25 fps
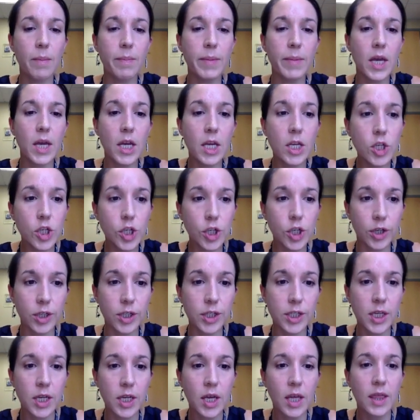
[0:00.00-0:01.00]

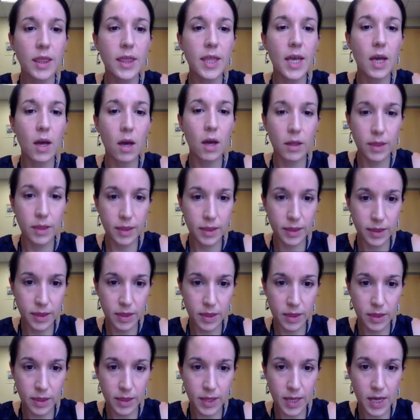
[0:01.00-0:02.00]
injured, that
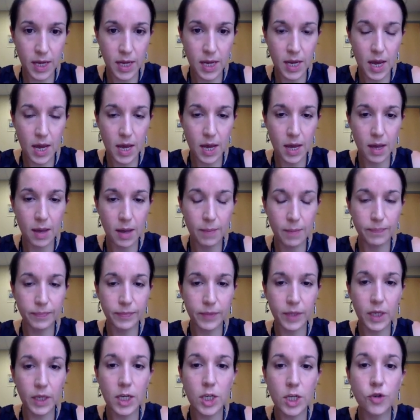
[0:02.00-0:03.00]
the
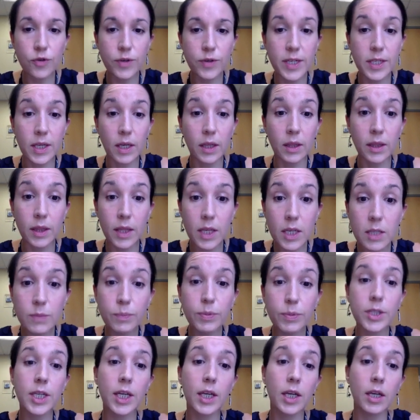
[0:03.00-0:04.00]
injury is on this
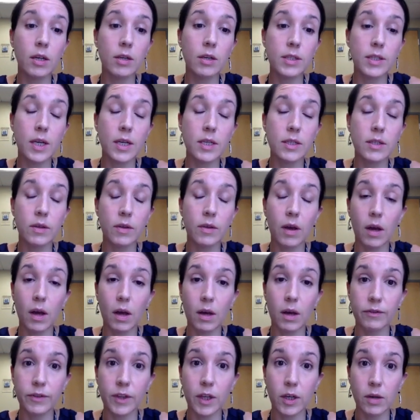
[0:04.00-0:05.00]
particular side
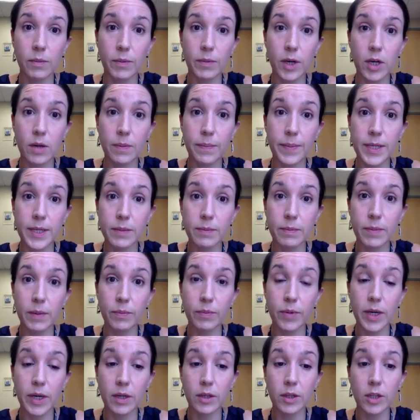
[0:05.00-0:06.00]
of the glomerular basement
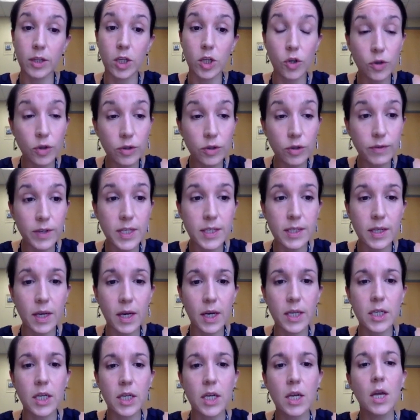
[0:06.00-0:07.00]
membrane on the urinary
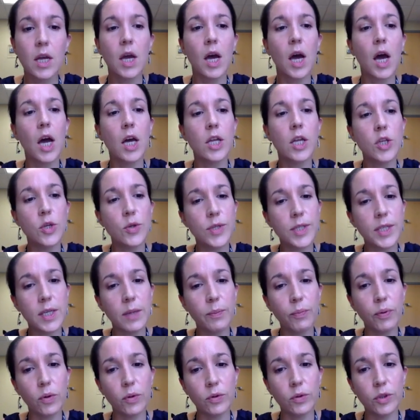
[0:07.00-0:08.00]
side, and you see
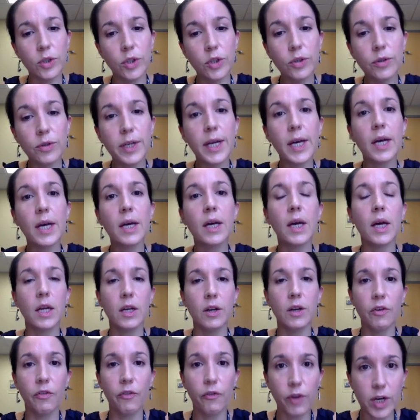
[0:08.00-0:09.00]
proteinuria
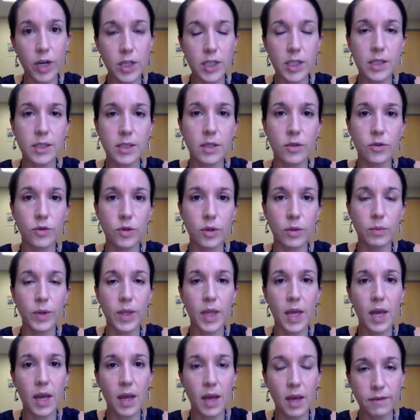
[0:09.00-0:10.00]
and nephrotic syndrome with
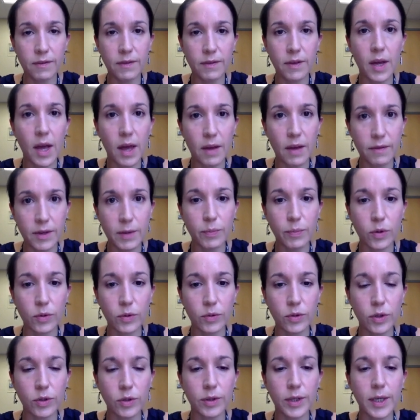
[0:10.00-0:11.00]
heavy
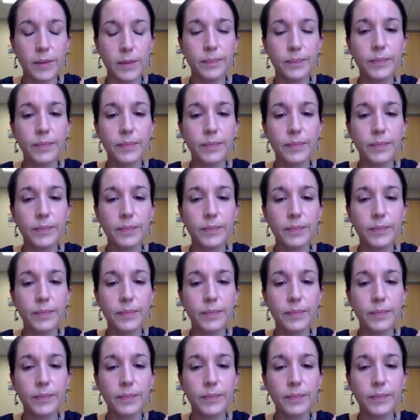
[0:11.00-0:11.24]
proteinuria.